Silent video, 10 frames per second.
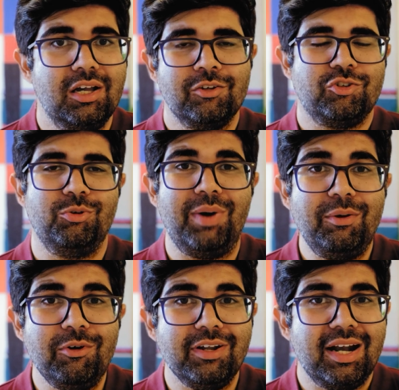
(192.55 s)
So you might
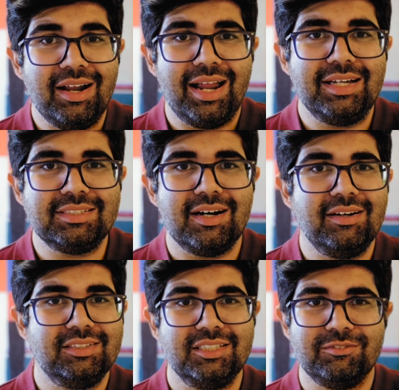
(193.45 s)
want to get a head start
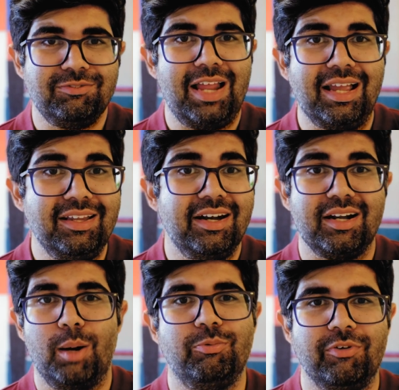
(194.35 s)
in just flagging it
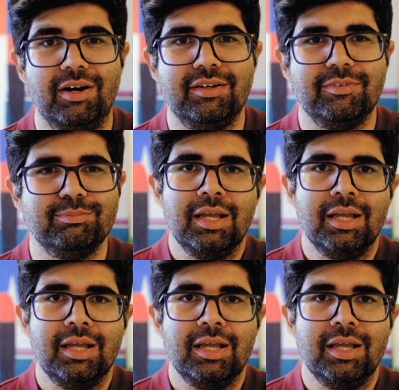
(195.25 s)
upfront.